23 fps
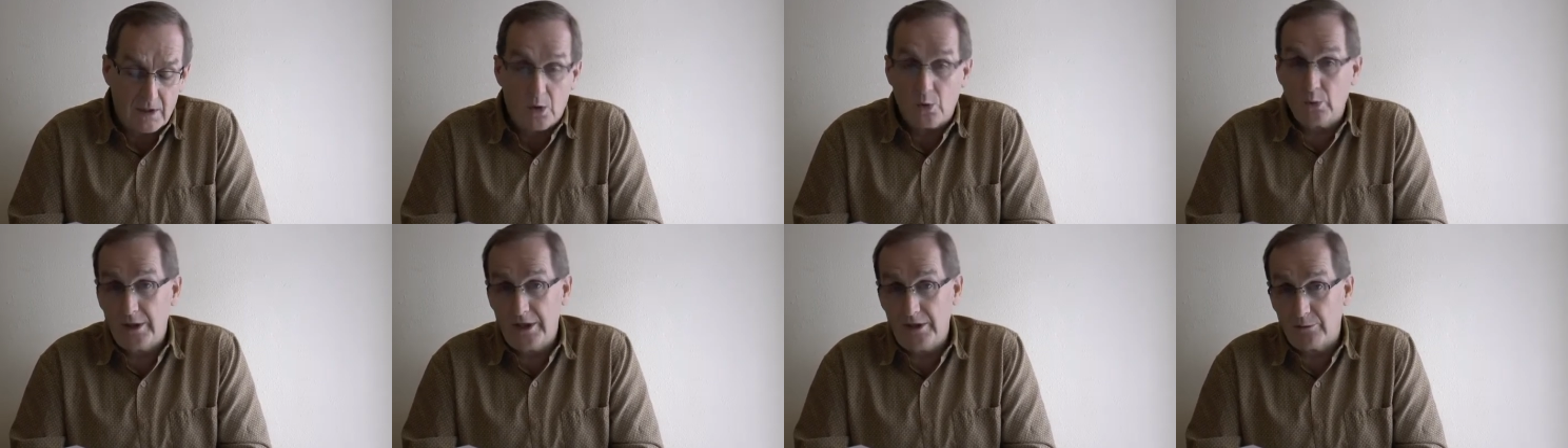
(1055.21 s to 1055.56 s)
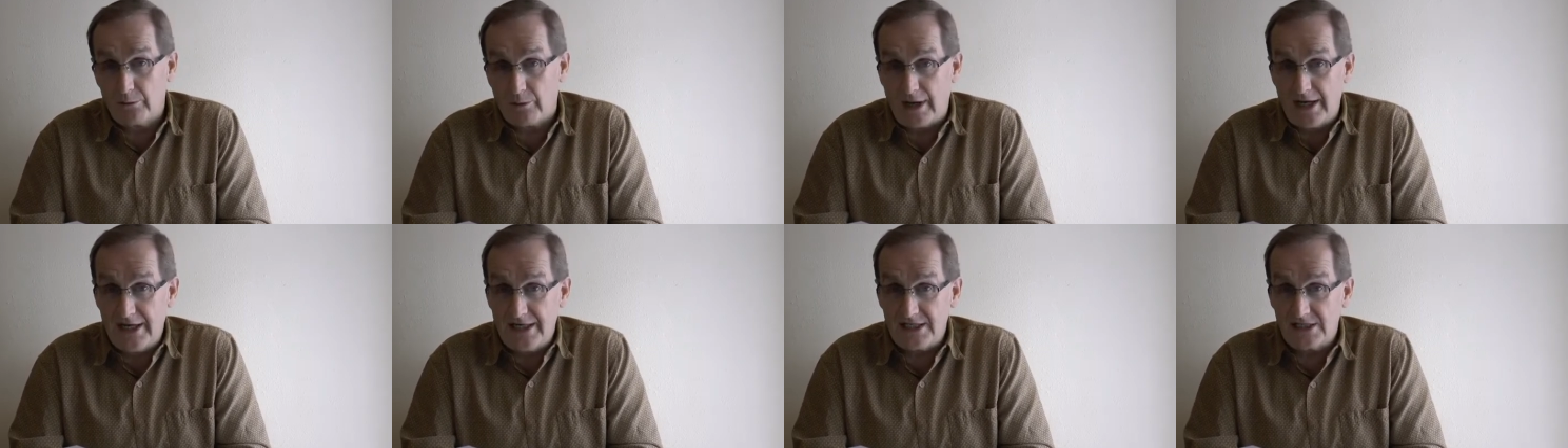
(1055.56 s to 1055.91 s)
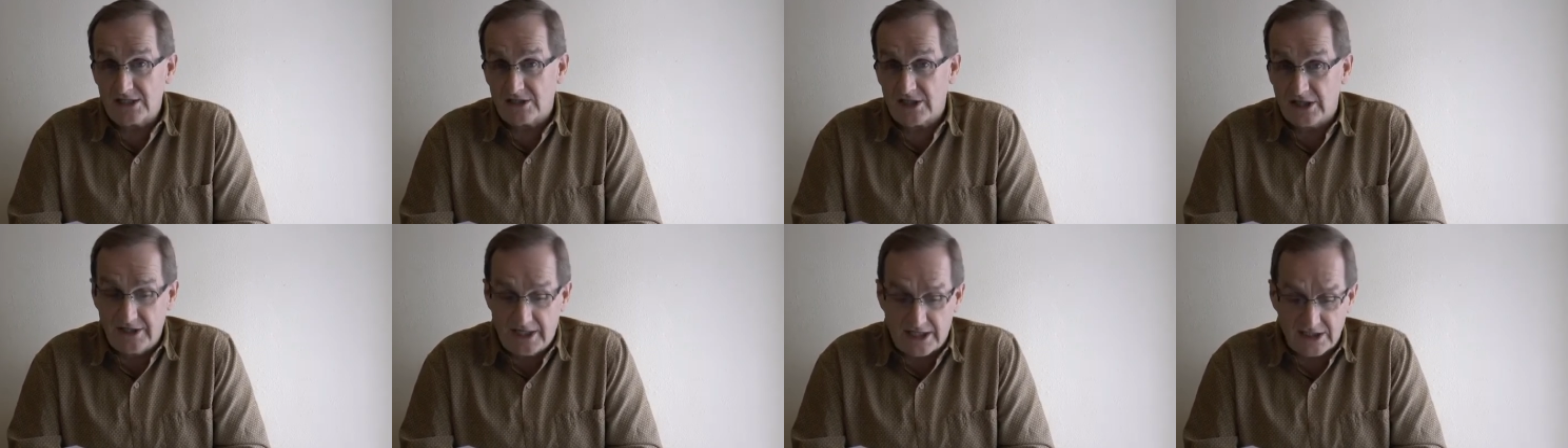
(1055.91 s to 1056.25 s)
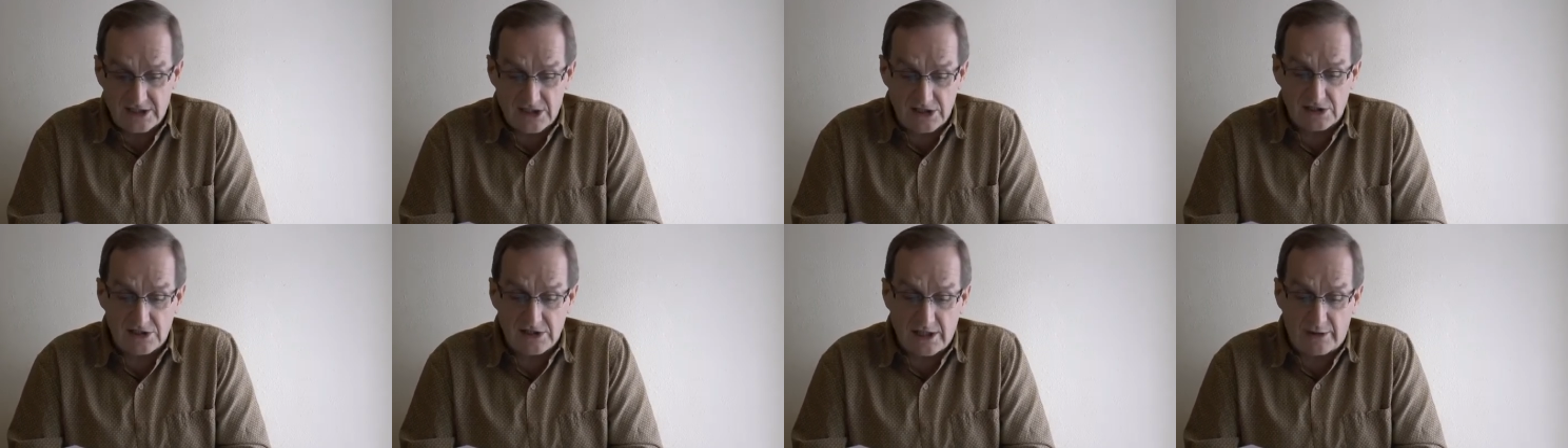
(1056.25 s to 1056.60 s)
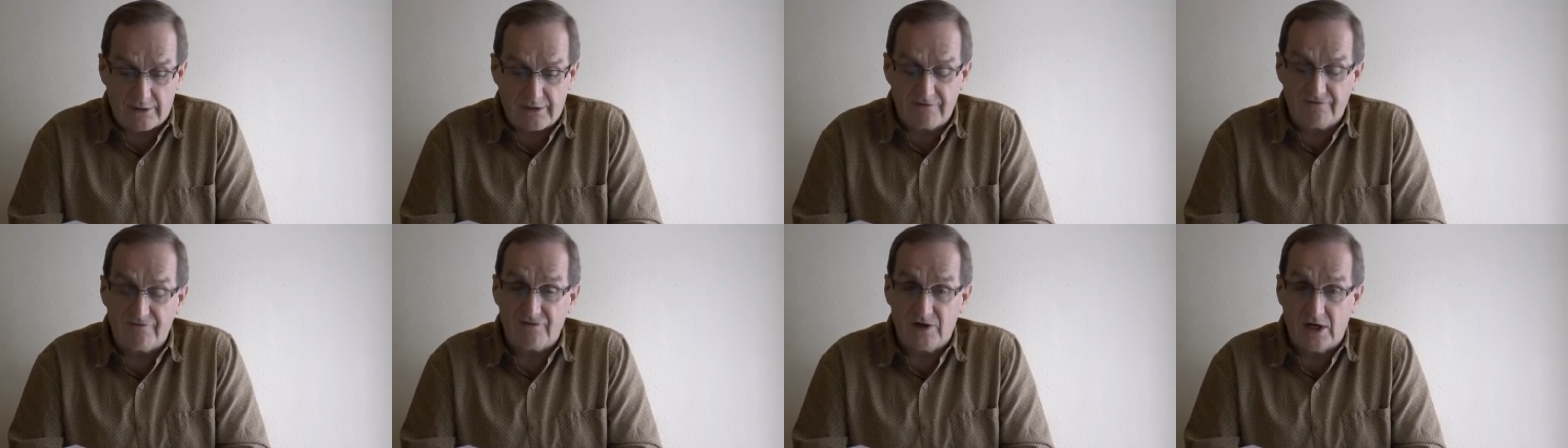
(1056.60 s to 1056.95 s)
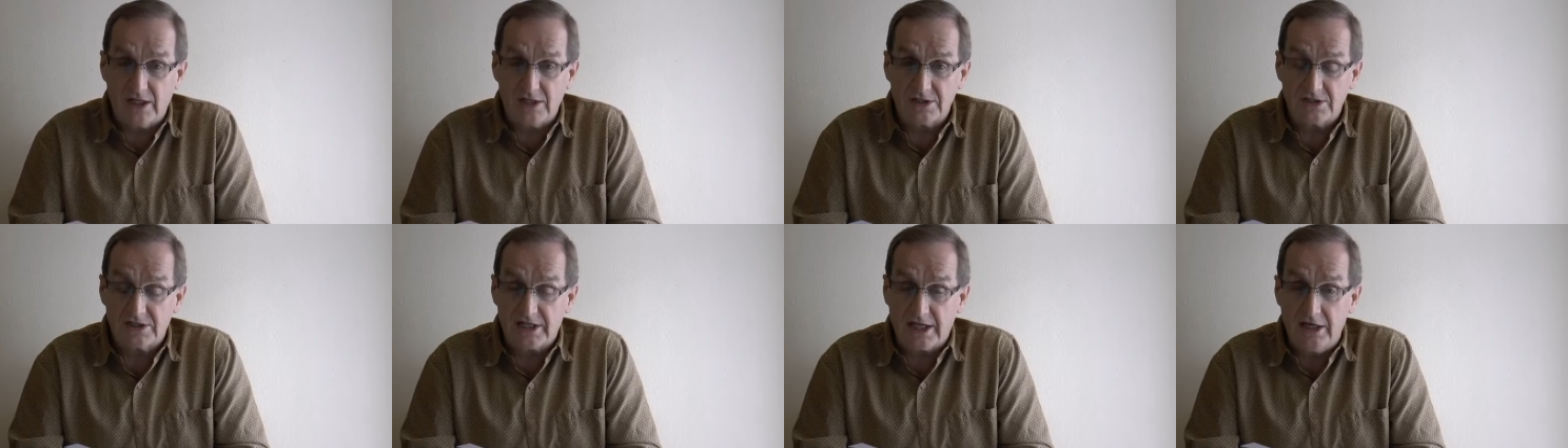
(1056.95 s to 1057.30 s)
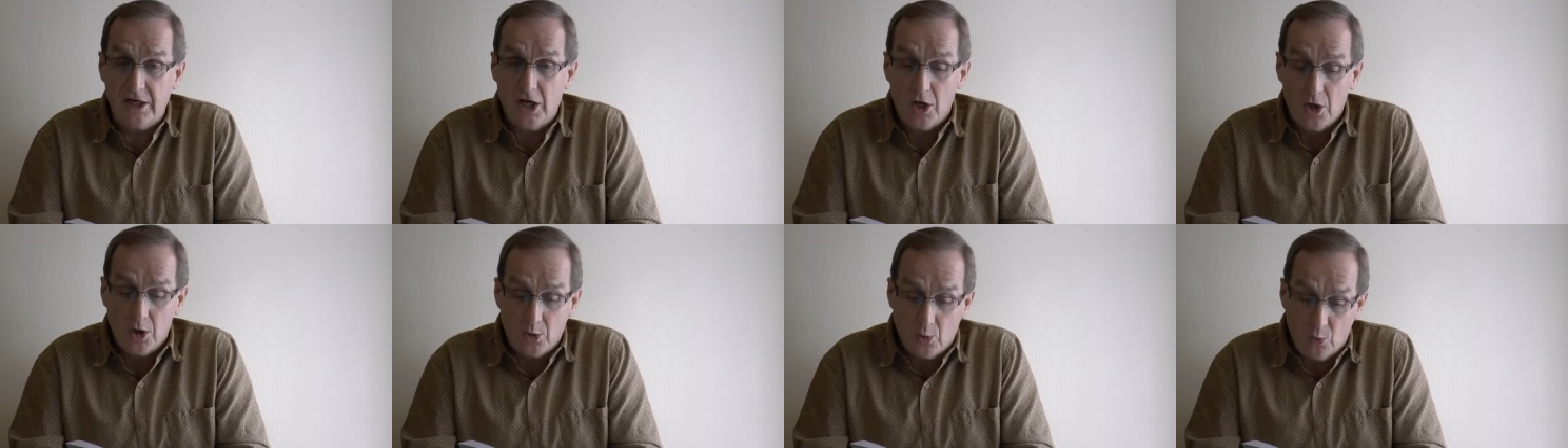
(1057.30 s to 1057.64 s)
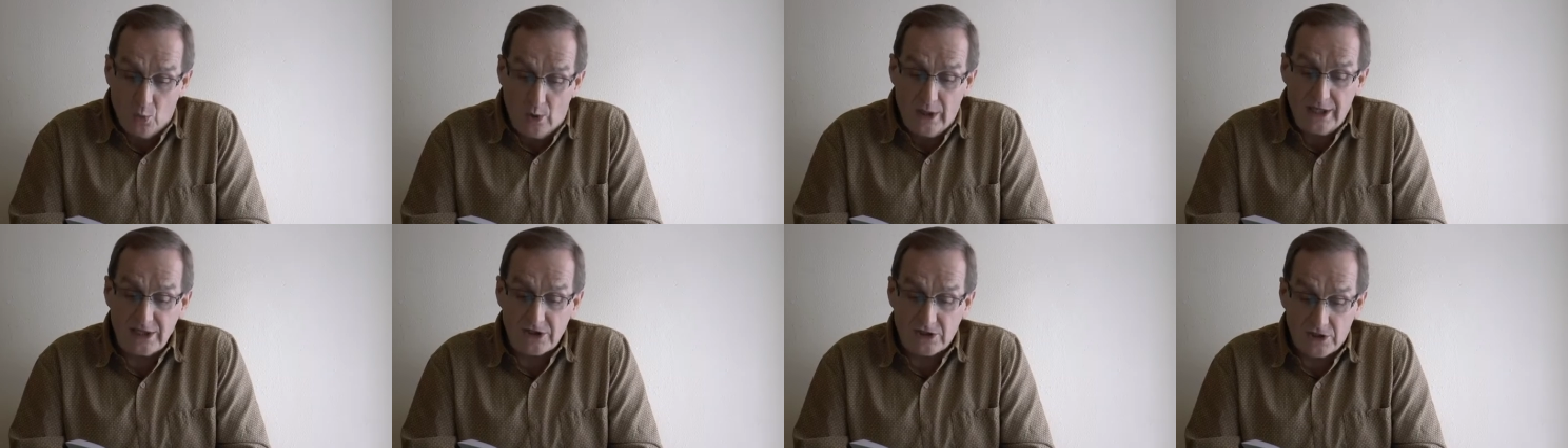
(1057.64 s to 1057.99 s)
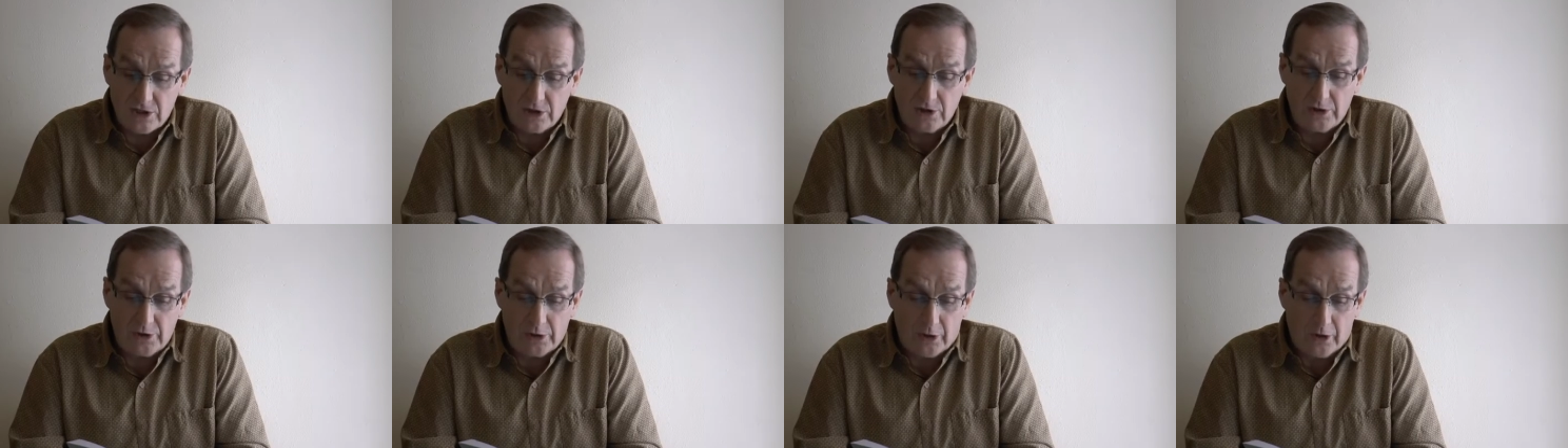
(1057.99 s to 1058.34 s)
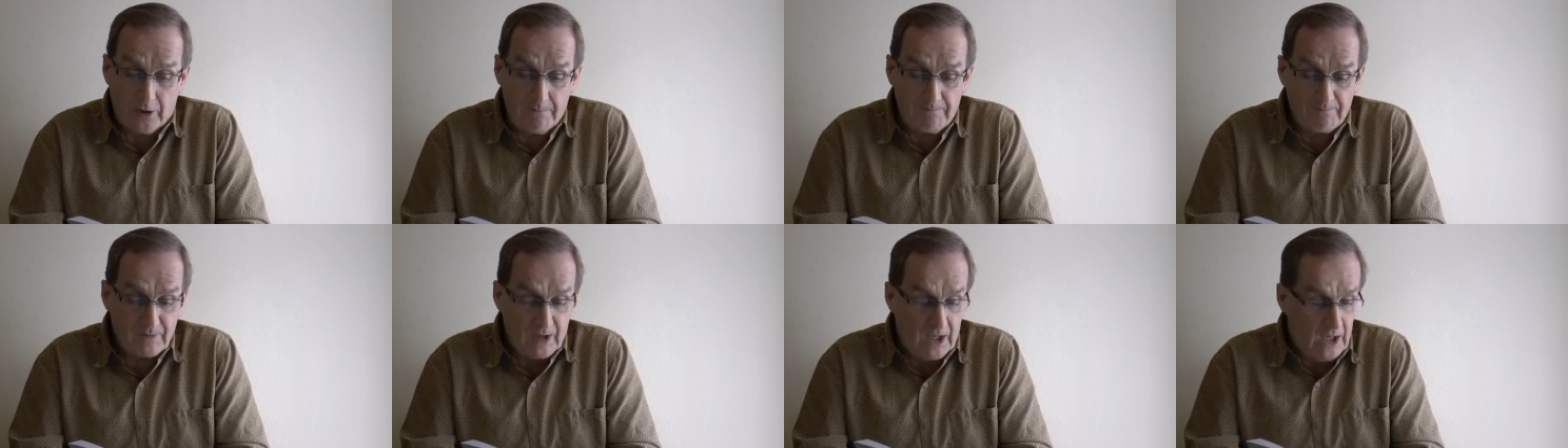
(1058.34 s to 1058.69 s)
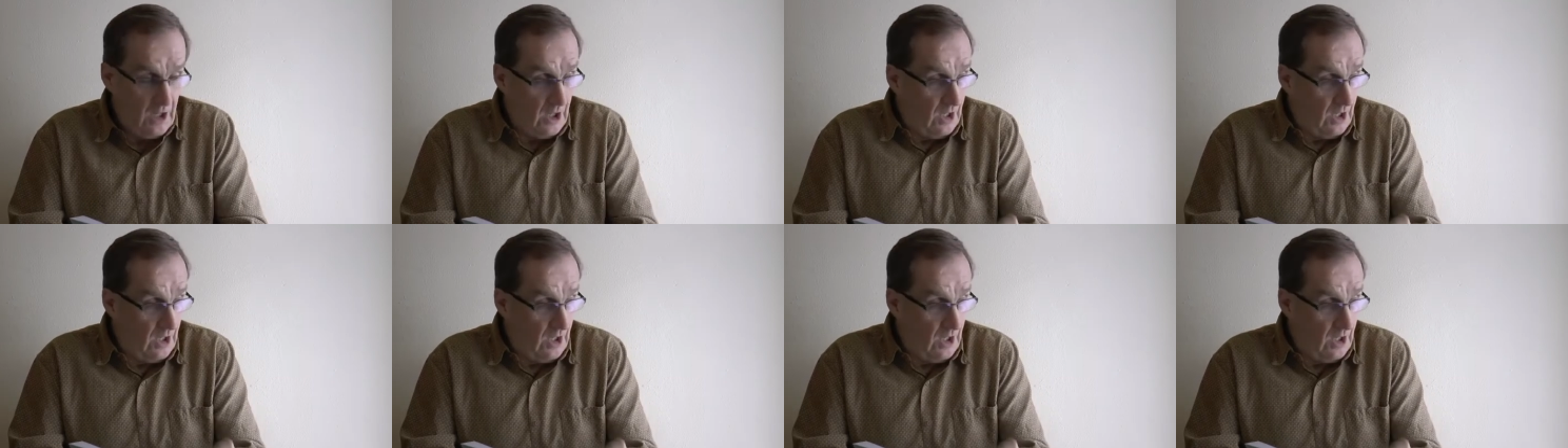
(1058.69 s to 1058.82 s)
We raised the necessary funds and went to Europe